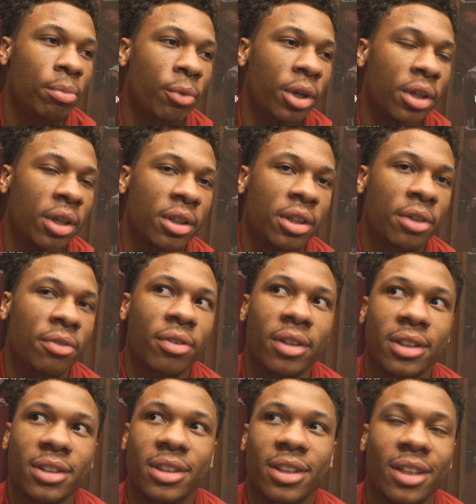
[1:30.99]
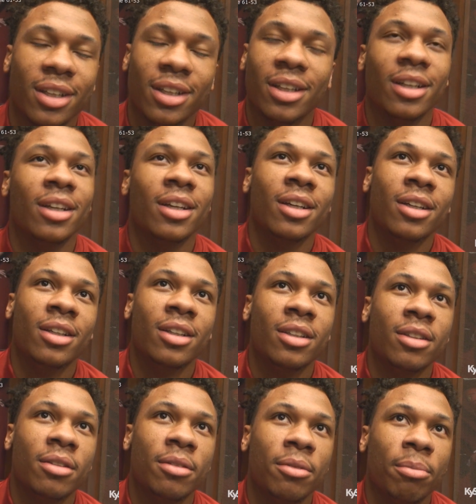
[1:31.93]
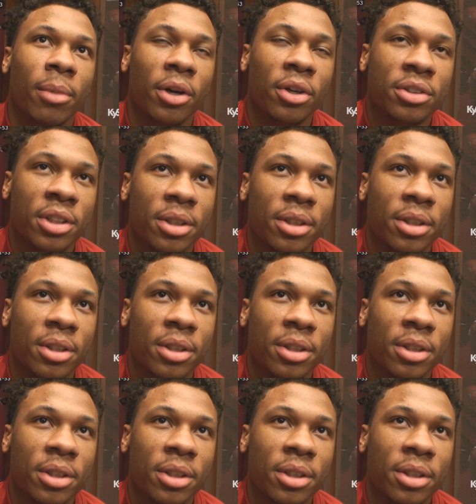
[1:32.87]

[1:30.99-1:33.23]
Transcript: Pretty good defense, better